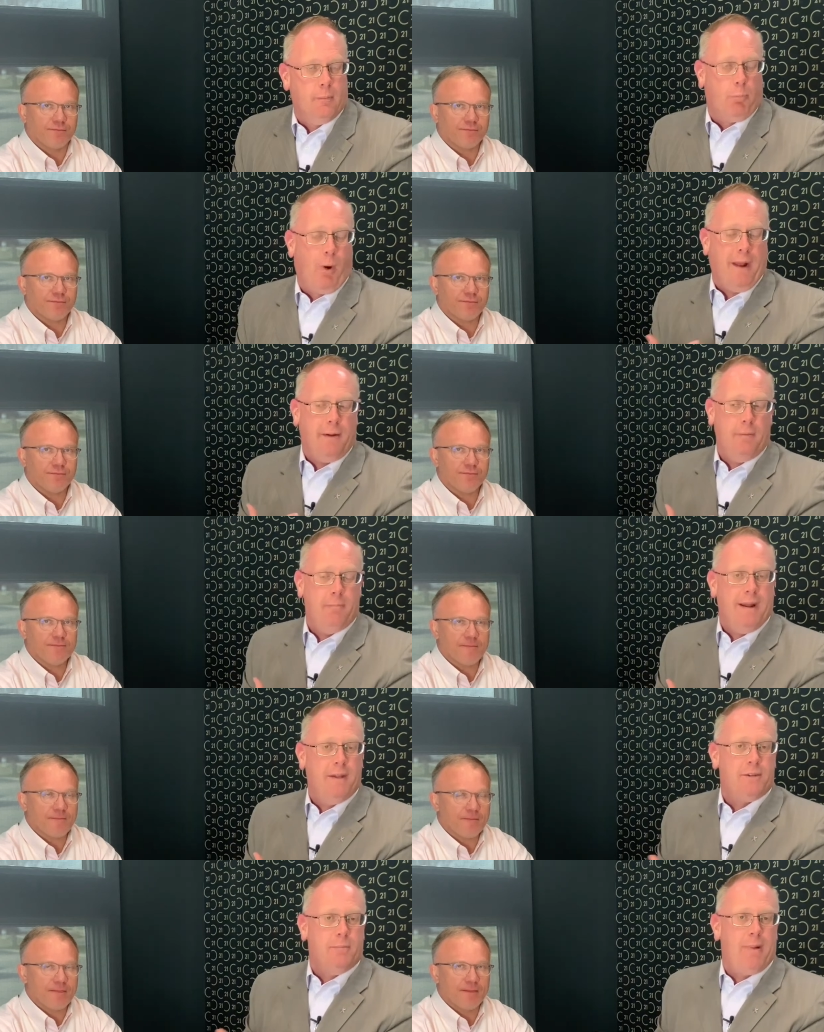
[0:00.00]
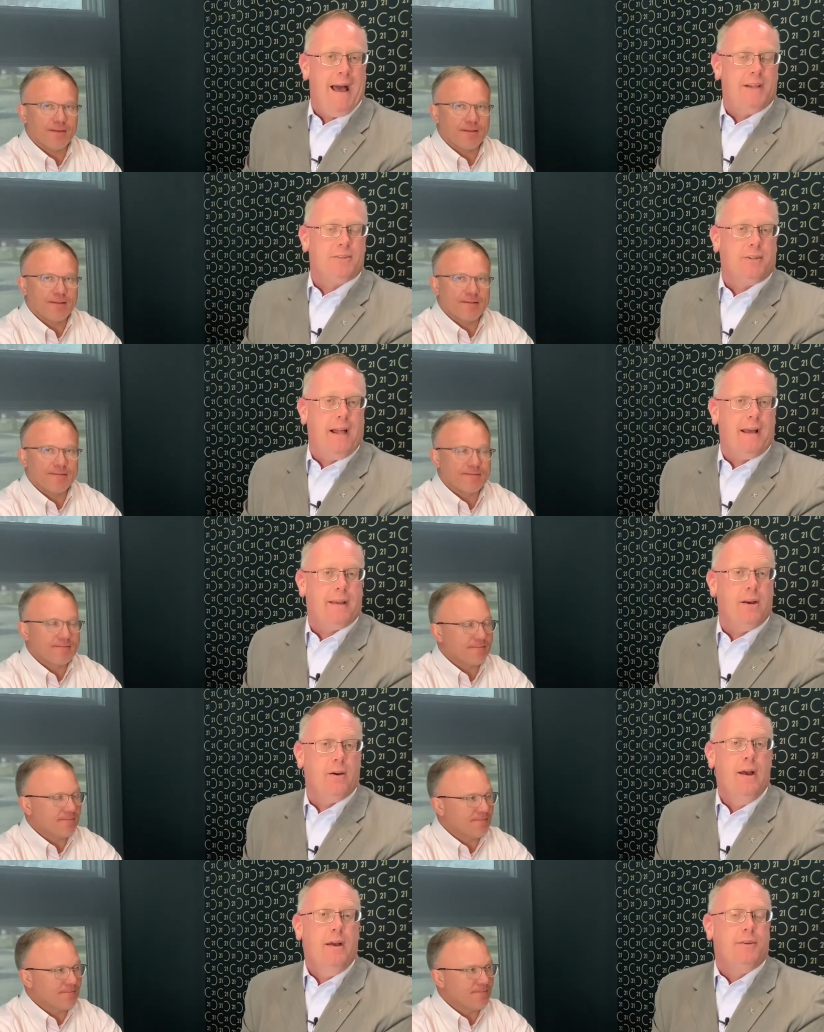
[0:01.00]
Speaker 1: Brandon Bennett and Pat Slack
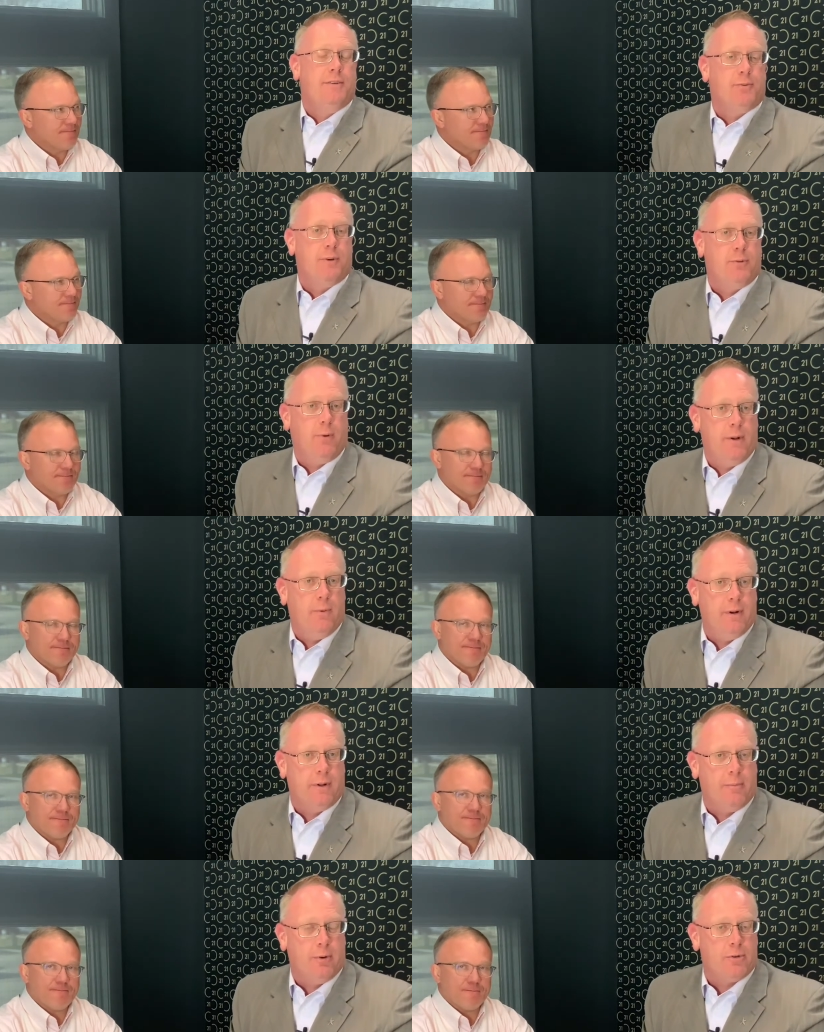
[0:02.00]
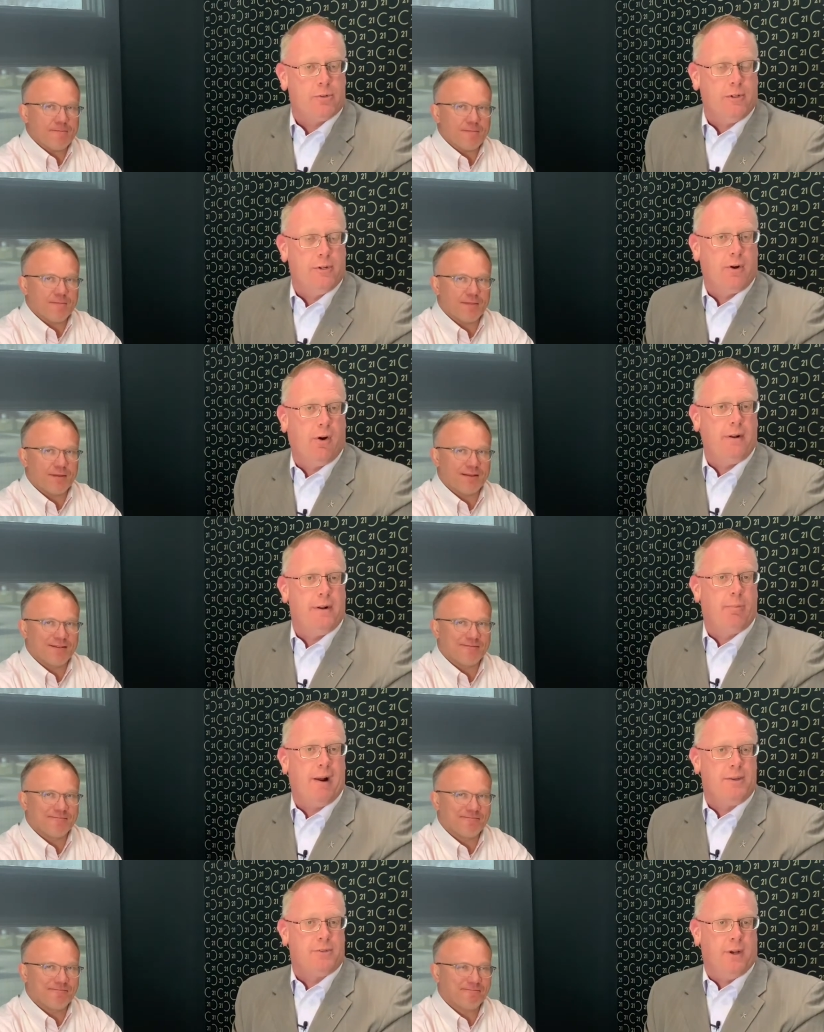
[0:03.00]
here, Century 21 Commercial in Kearney,
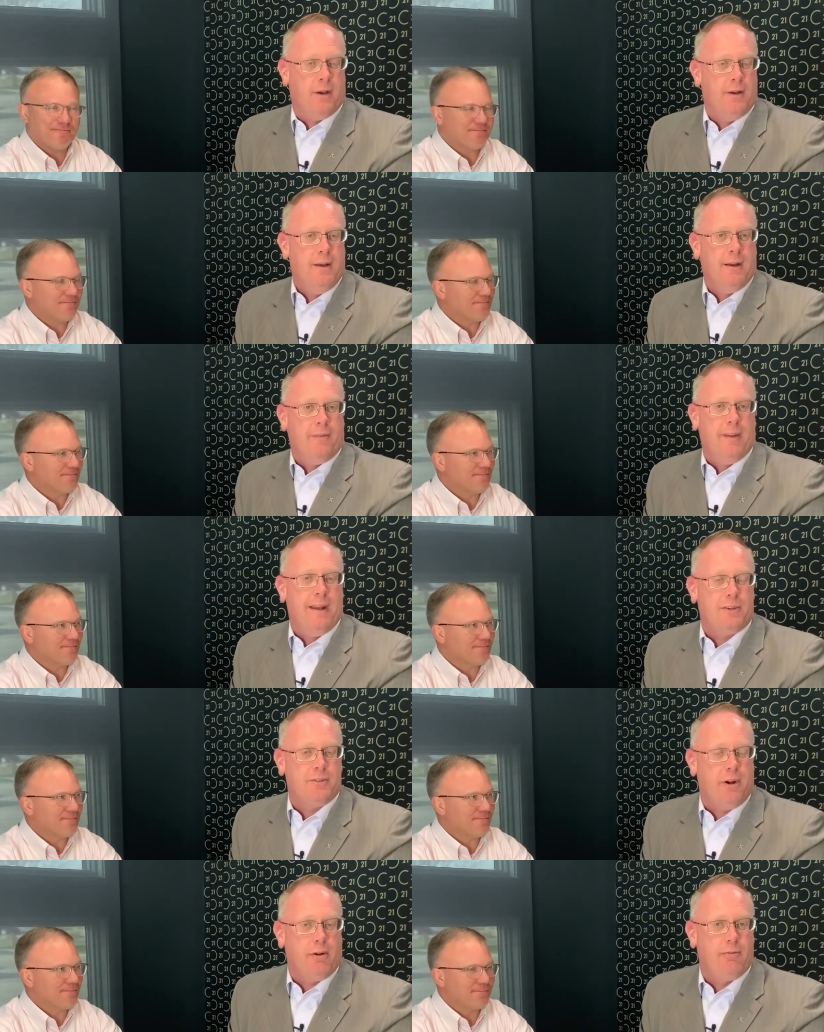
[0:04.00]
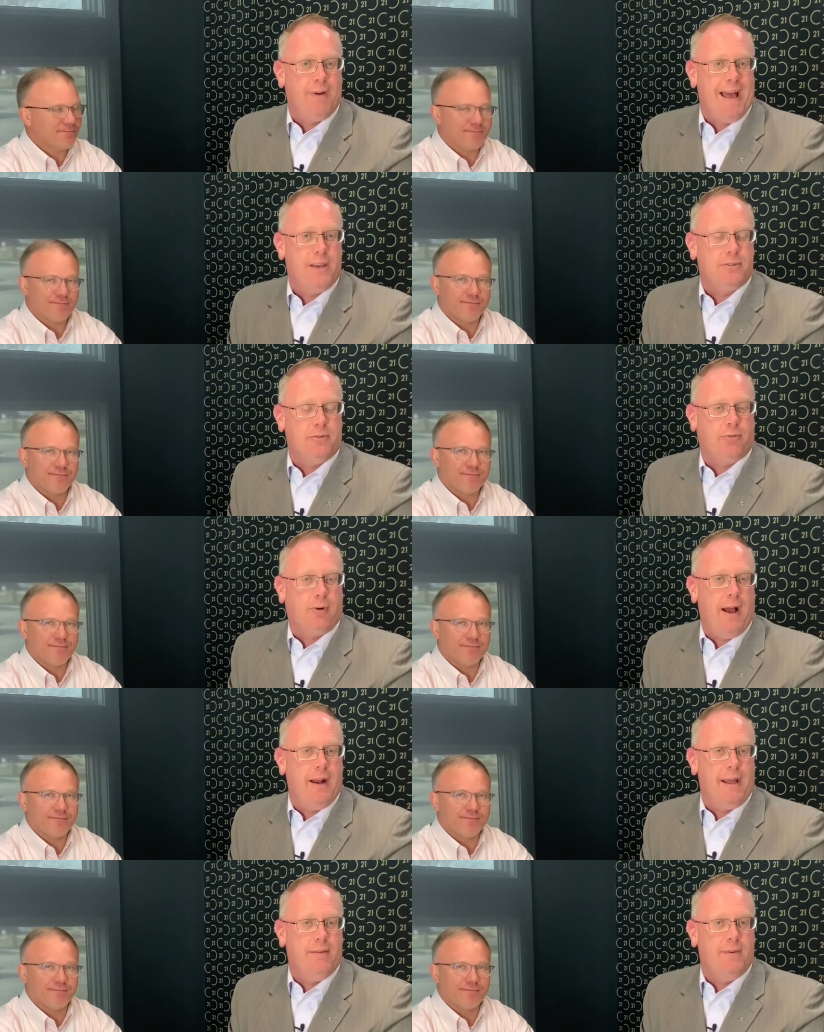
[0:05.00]
Nebraska. The next in our Fast
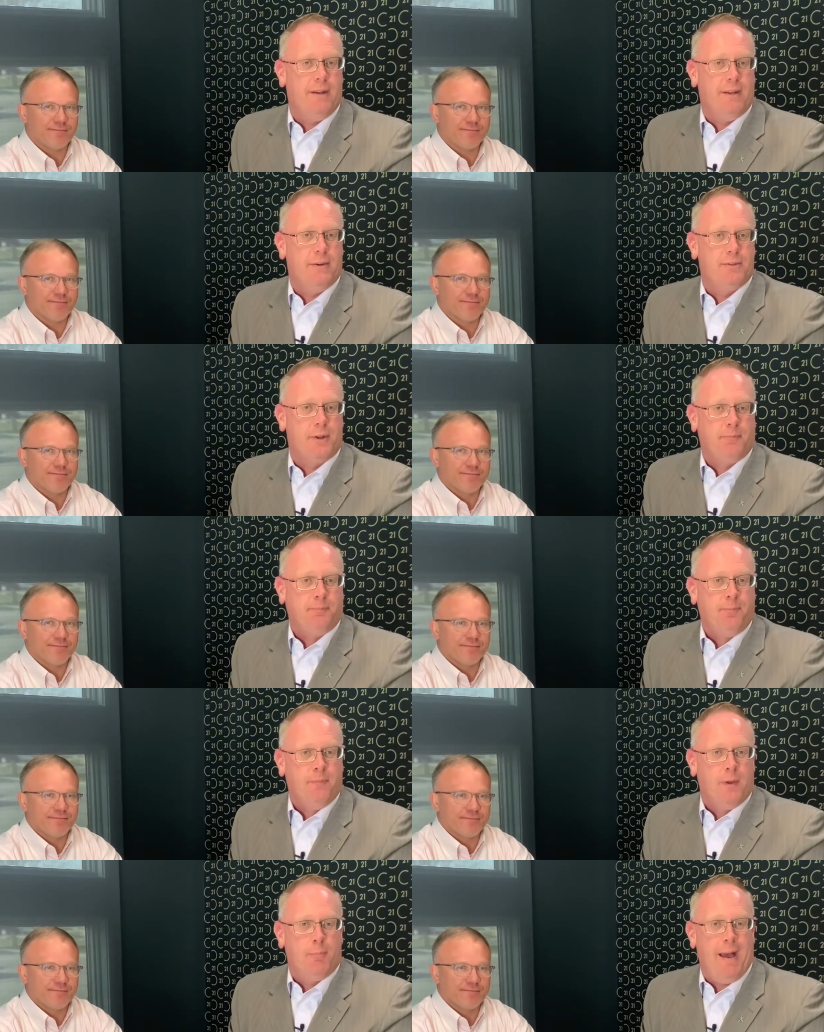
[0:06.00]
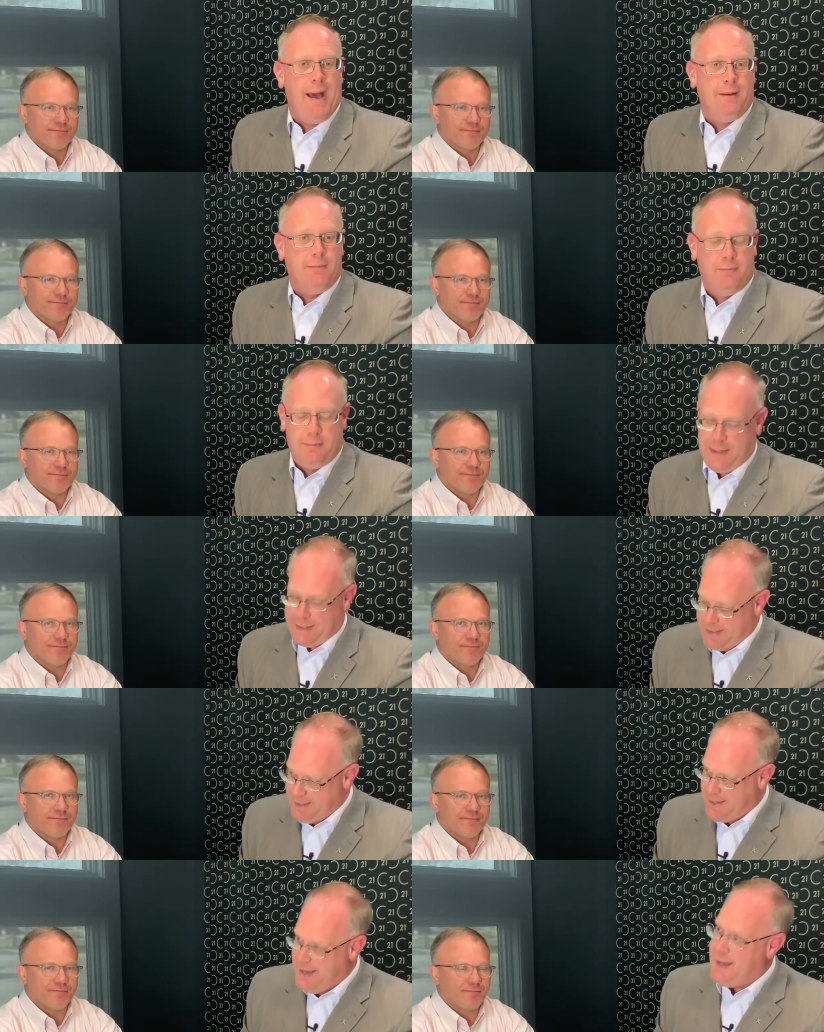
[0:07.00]
Friday videos. And Pat,
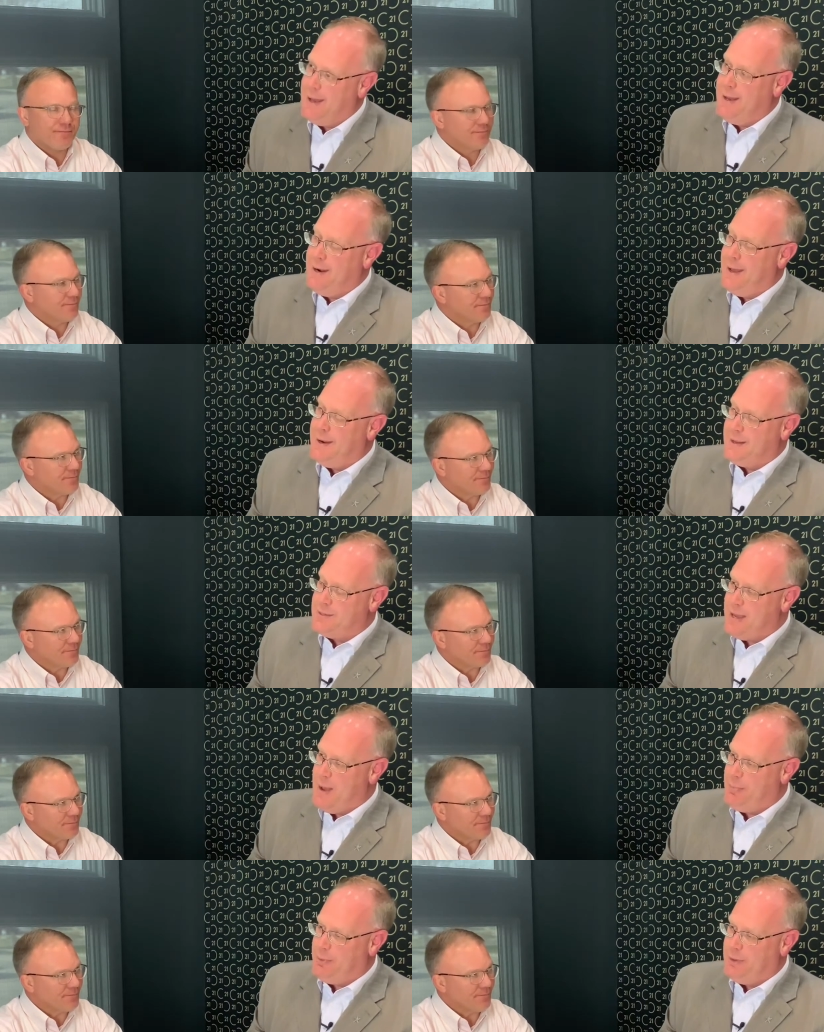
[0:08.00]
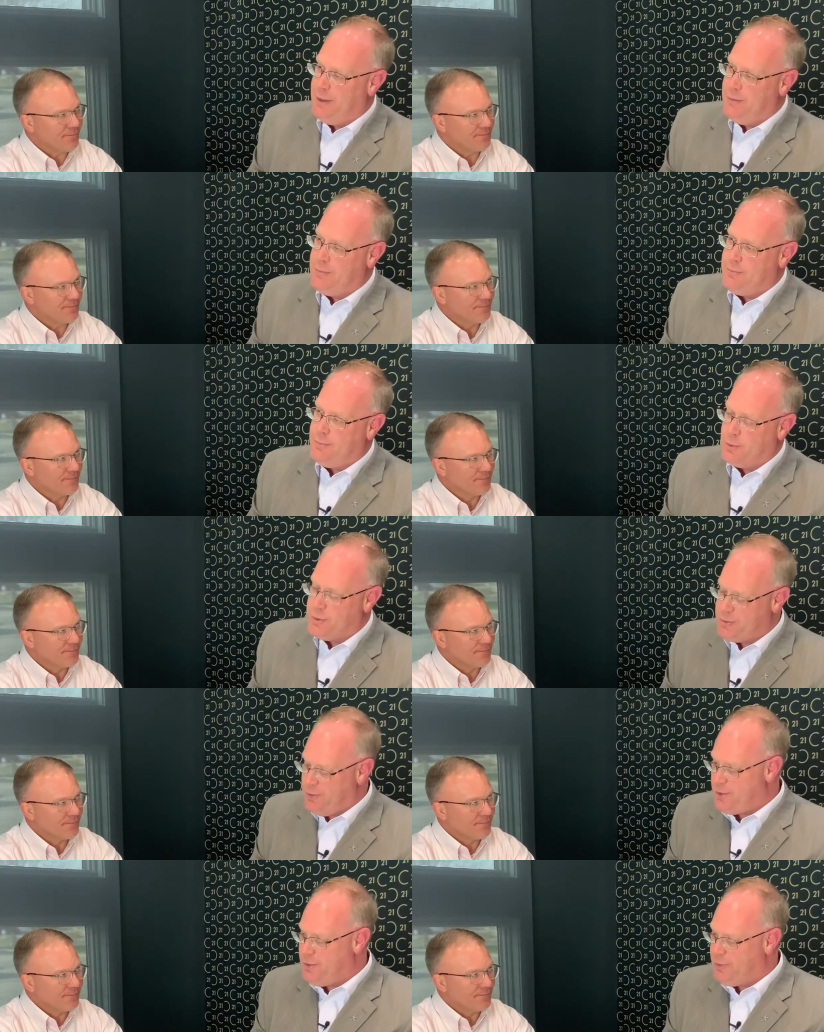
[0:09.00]
again, an example of we're
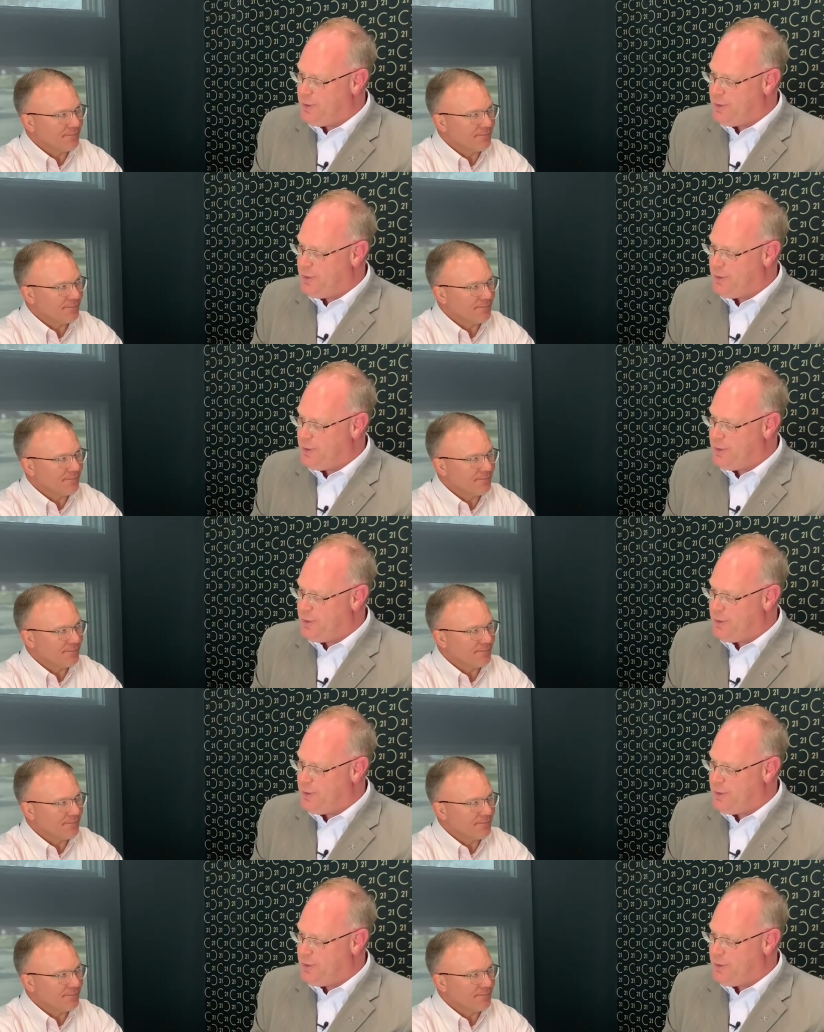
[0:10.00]
searching for